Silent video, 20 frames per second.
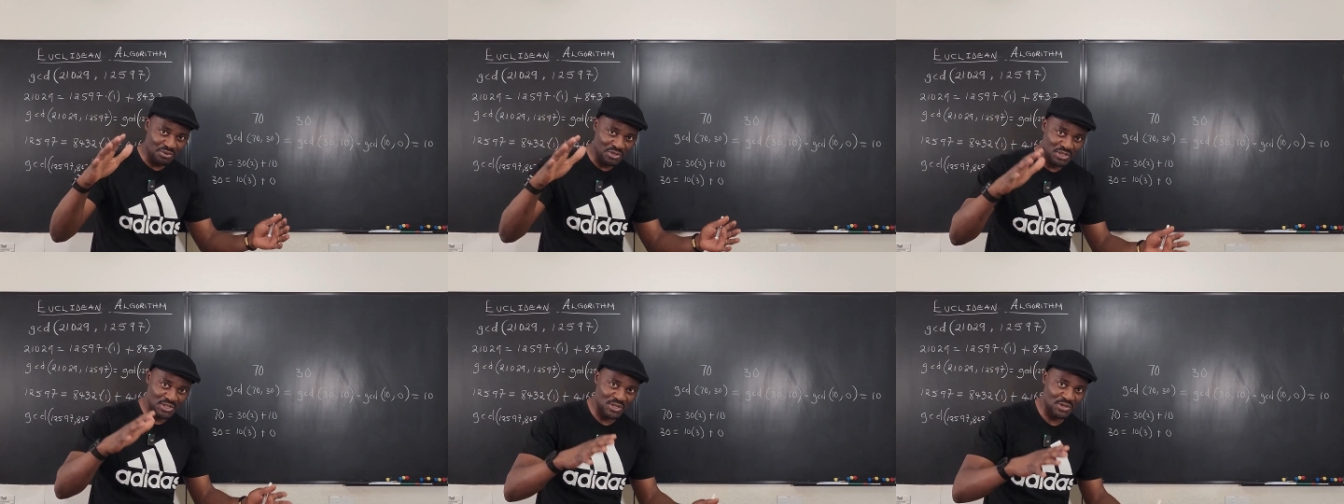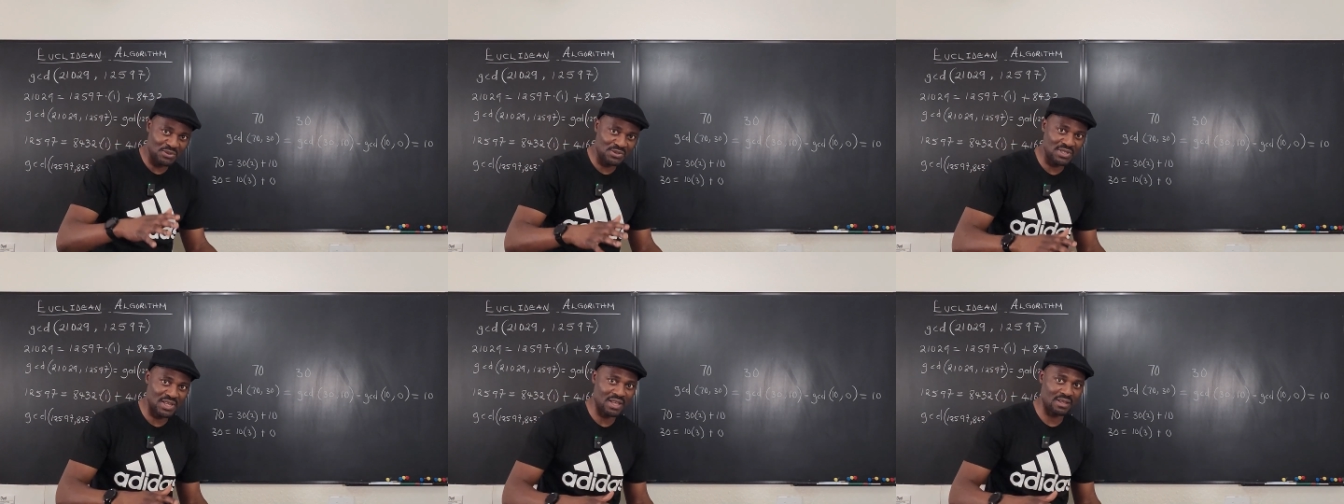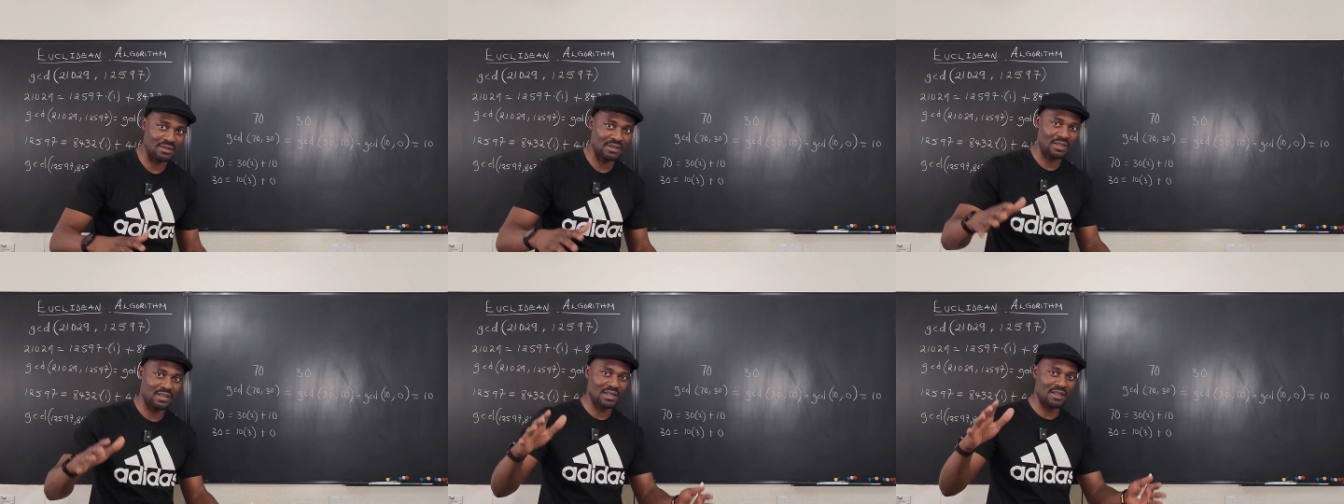
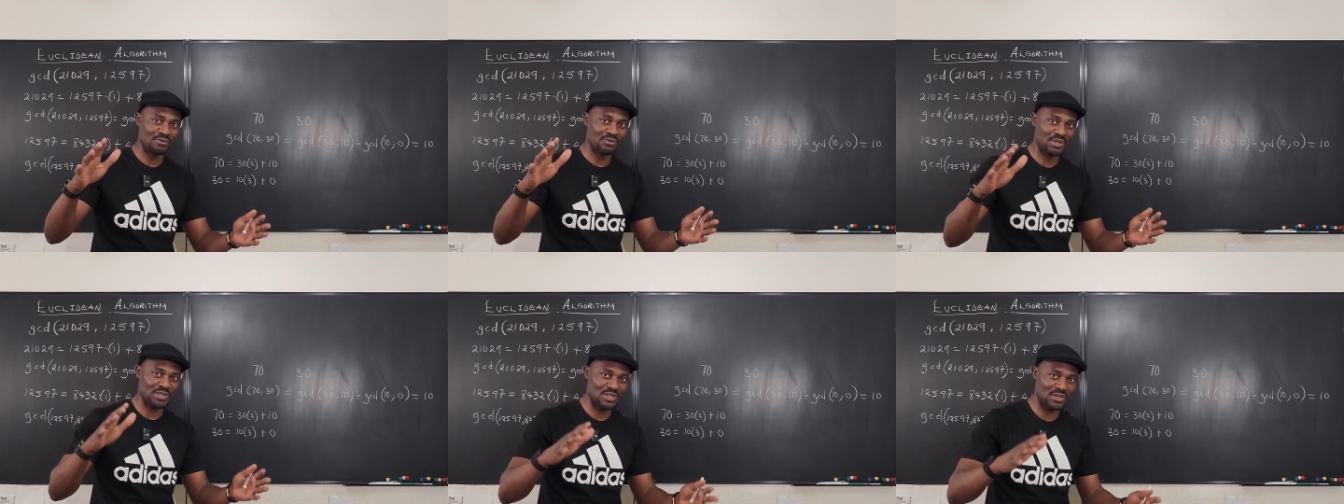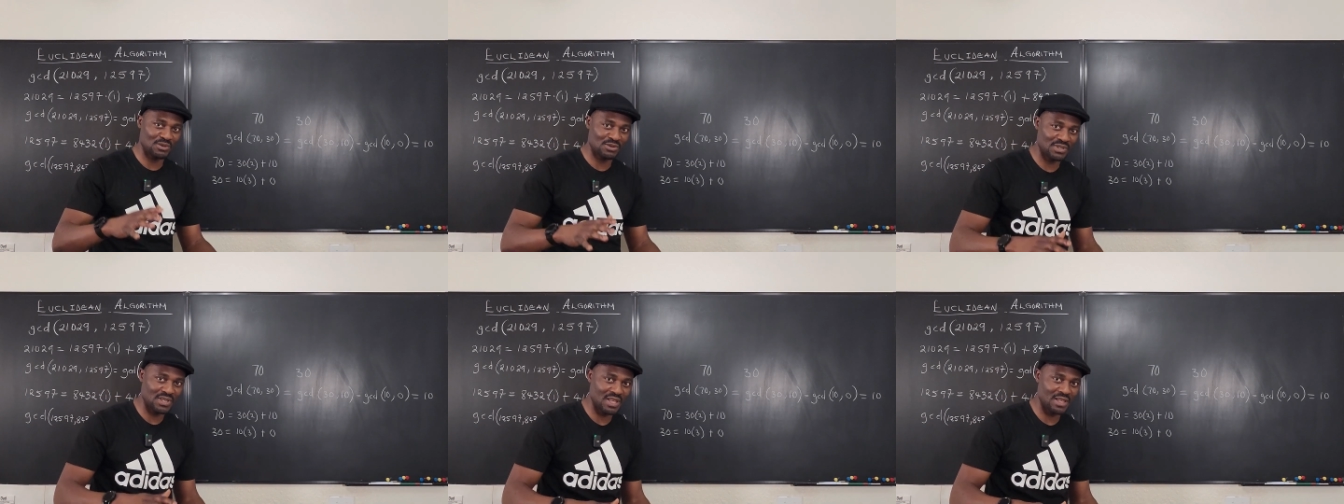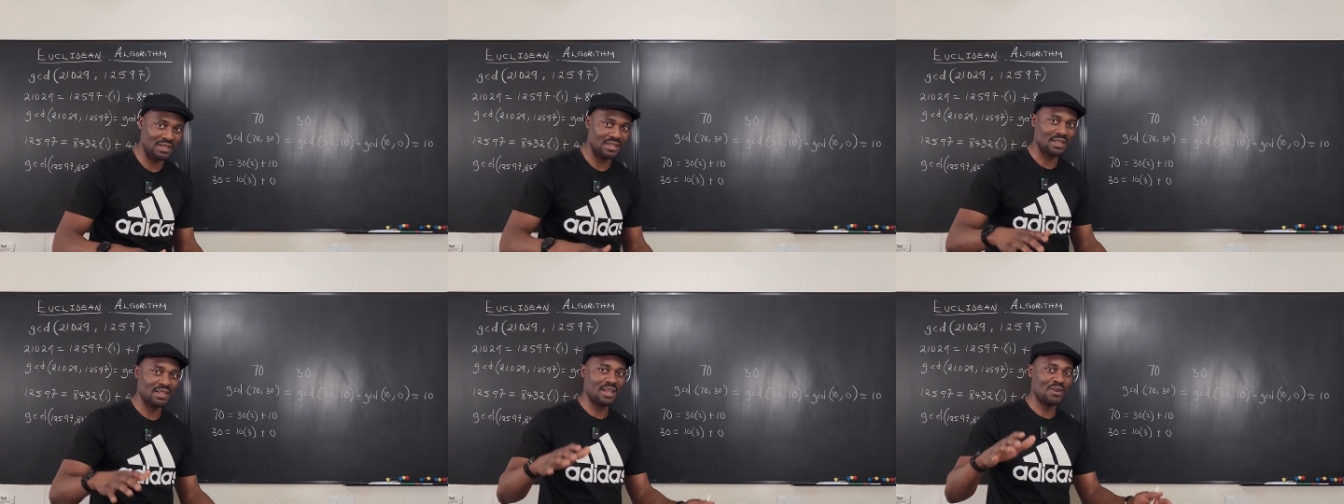reducing and
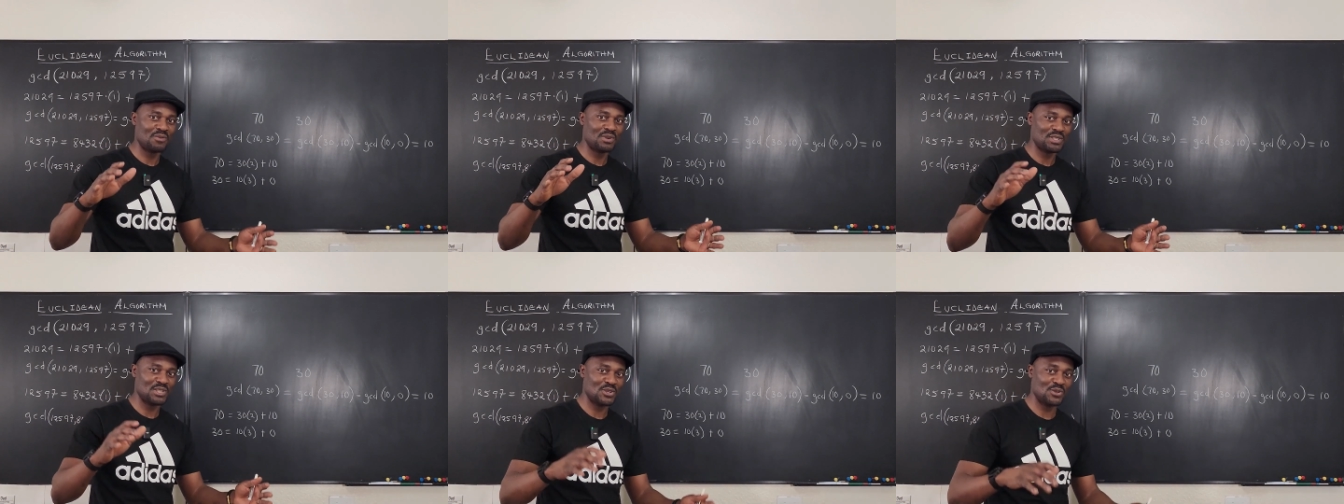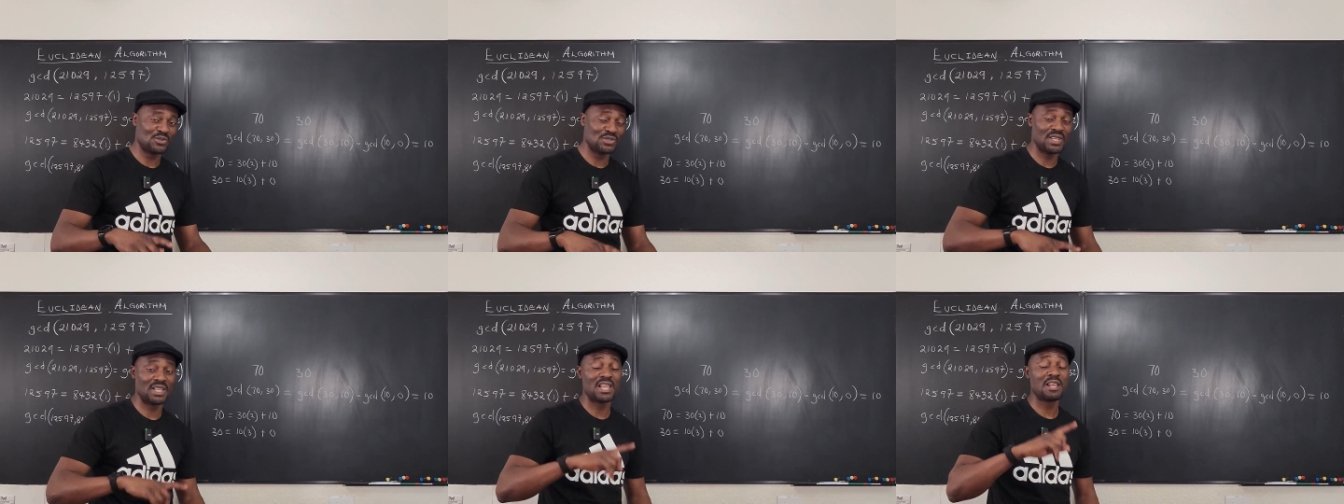reducing and reducing.